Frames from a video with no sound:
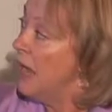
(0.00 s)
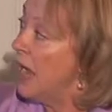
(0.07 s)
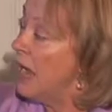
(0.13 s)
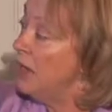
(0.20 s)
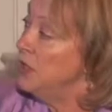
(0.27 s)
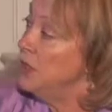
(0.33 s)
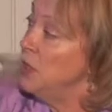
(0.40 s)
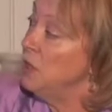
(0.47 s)
And
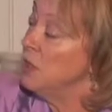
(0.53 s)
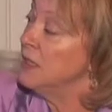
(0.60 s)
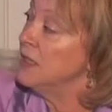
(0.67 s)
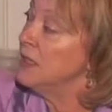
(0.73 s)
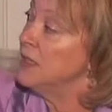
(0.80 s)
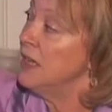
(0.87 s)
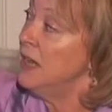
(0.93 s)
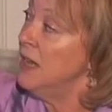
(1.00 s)
as you can
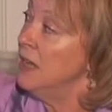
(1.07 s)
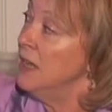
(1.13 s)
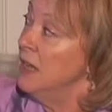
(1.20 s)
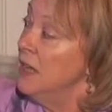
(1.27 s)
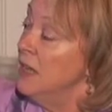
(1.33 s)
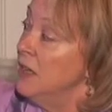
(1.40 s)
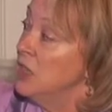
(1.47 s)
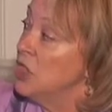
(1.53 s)
see,
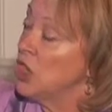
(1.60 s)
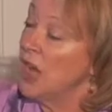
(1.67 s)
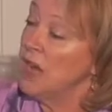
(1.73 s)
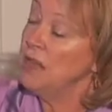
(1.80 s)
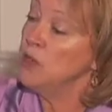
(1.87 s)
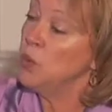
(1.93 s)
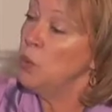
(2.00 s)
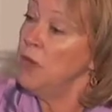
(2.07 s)
the
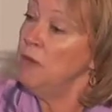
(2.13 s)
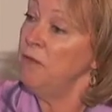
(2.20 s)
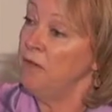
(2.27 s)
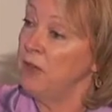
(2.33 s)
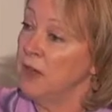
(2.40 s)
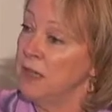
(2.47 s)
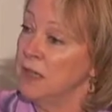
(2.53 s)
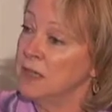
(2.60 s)
challenge we
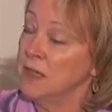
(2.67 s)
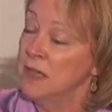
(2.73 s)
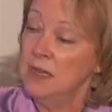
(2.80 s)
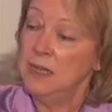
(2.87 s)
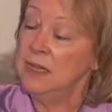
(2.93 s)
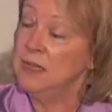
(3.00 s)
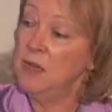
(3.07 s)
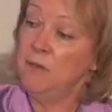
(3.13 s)
face
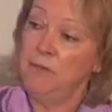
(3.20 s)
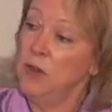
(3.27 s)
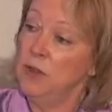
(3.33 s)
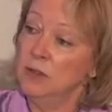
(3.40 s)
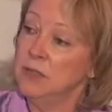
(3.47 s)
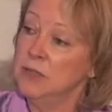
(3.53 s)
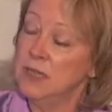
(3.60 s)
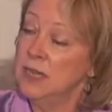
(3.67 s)
is if you
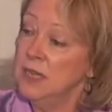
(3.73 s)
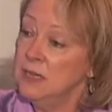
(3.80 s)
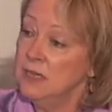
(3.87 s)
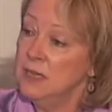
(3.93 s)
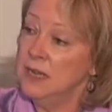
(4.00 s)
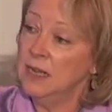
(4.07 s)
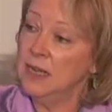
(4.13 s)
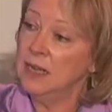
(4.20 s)
look at
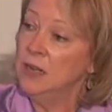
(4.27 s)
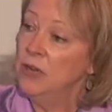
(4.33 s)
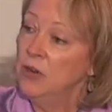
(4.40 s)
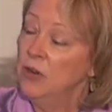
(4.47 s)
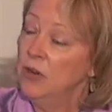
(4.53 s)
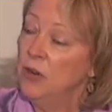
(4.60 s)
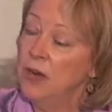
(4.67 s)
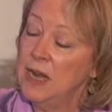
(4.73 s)
India
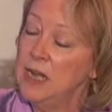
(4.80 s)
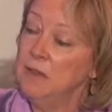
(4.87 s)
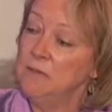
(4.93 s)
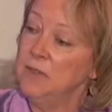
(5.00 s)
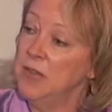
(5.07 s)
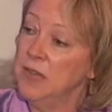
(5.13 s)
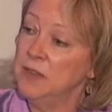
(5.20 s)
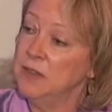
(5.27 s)
or any of
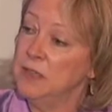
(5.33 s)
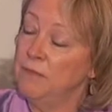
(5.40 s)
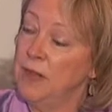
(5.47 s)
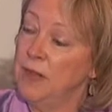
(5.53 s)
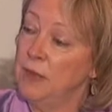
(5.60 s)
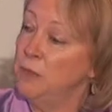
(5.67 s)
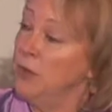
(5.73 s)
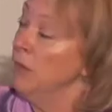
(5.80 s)
the other
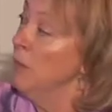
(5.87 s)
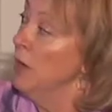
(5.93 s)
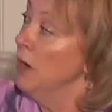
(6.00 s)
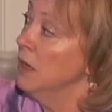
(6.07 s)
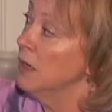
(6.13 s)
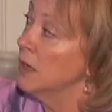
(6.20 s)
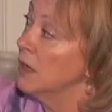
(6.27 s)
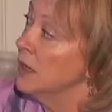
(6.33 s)
developing
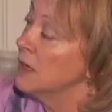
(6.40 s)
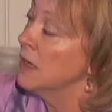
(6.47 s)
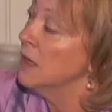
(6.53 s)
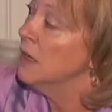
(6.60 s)
markets,